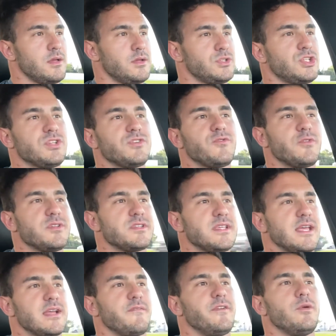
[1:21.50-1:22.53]
just for the
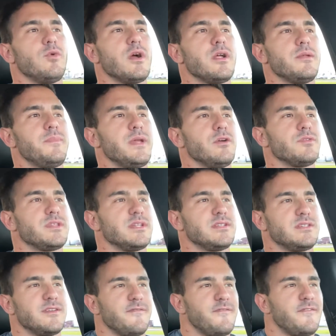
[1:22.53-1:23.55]
sake of he wanted to be able to,
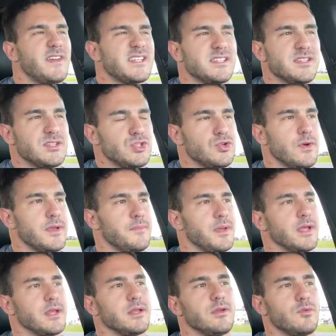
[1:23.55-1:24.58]
to fix his joint
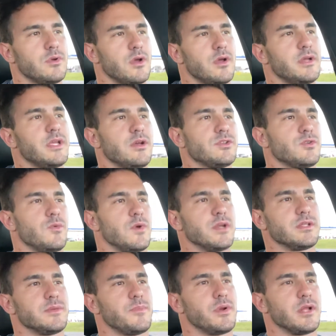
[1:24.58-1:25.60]
pain. He would he also
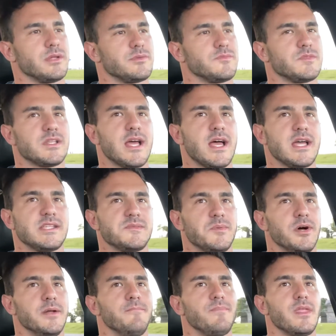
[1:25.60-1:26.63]
wanted to put on some size,
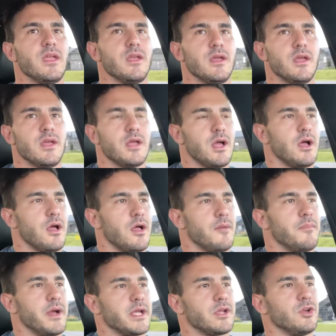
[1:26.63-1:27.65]
but uh,
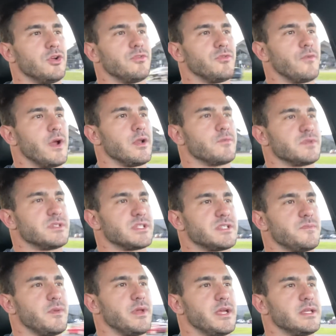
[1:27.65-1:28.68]
my good friend was
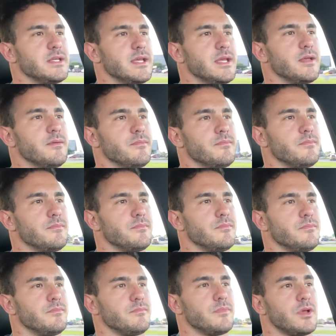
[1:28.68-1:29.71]
explaining to
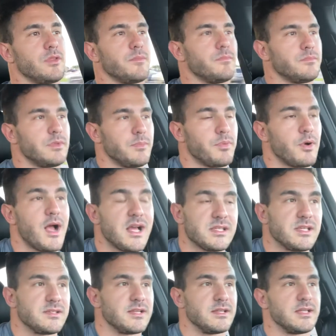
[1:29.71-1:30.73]
him how the, the
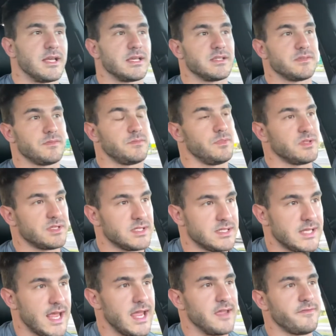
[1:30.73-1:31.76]
process I take is, is
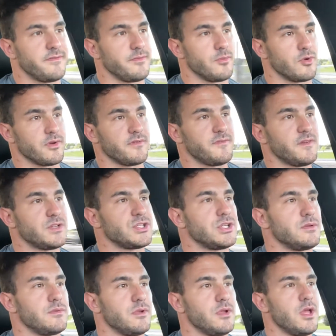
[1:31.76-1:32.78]
safe, more
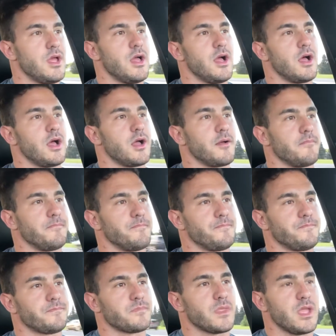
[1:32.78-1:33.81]
efficient,
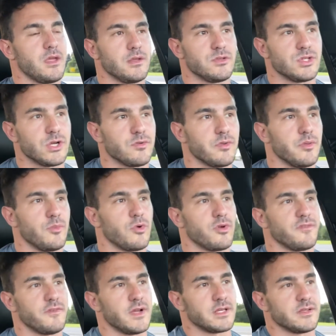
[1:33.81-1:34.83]
um, and generally more
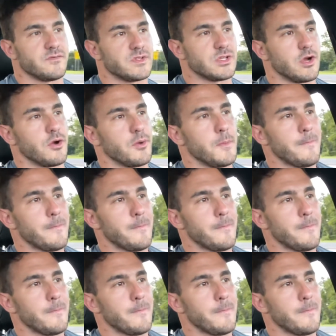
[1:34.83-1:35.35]
effective. So